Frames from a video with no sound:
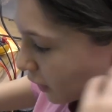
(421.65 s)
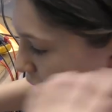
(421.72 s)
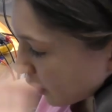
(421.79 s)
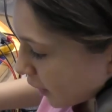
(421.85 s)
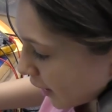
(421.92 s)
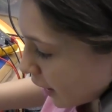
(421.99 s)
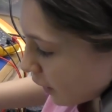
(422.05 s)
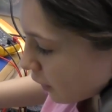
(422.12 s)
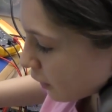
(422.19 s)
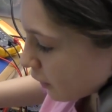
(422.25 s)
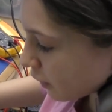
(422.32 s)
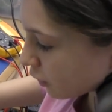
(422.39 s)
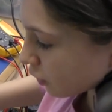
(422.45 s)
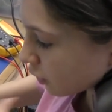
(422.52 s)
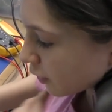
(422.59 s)
you know how
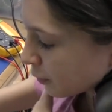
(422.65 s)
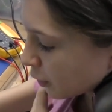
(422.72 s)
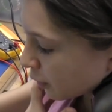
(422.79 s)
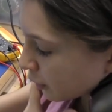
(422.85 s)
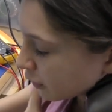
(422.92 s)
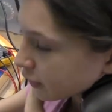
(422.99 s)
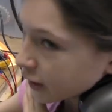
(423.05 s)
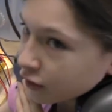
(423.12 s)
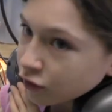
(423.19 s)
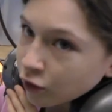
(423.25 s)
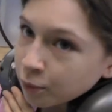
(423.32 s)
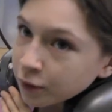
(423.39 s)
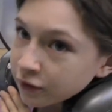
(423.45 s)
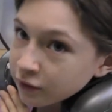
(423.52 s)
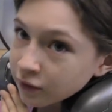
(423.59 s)
the circuit board was like
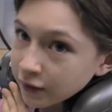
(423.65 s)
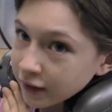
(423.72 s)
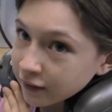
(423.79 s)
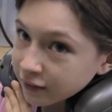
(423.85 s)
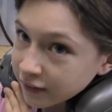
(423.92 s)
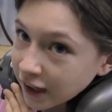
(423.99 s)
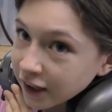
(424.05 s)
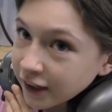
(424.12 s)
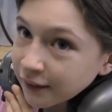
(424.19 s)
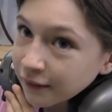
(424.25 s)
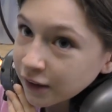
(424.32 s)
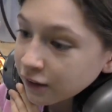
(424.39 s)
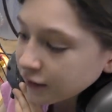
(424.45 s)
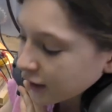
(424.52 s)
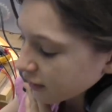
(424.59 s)
super like staticky when
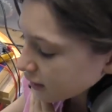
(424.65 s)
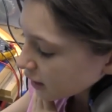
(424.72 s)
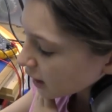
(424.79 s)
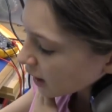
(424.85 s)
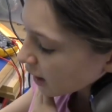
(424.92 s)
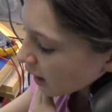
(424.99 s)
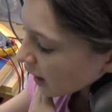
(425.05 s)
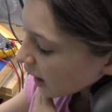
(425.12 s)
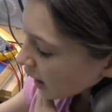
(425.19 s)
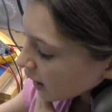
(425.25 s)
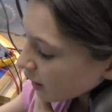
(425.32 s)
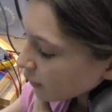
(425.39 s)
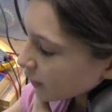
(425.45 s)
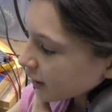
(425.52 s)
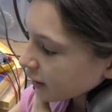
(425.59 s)
you touched it
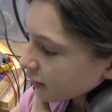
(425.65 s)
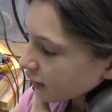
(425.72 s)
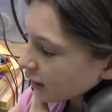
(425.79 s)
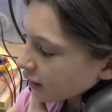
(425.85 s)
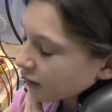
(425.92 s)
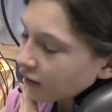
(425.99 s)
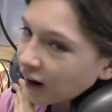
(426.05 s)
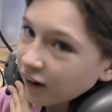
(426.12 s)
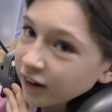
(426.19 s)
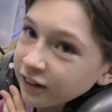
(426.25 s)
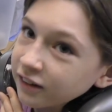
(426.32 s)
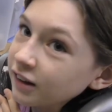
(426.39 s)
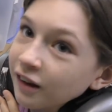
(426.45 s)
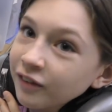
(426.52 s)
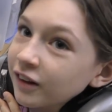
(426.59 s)
when I shake it around
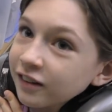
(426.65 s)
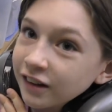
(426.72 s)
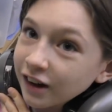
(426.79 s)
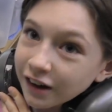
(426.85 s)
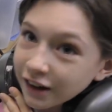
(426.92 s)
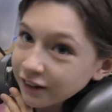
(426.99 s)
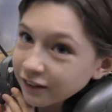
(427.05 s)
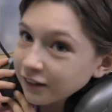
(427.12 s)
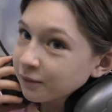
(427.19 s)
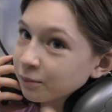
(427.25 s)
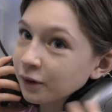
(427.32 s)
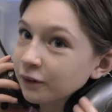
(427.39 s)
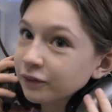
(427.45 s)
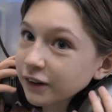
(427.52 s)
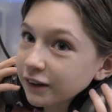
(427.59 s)
and stuff, it's not. It's like
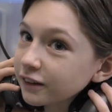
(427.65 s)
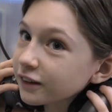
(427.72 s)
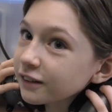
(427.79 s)
perfect.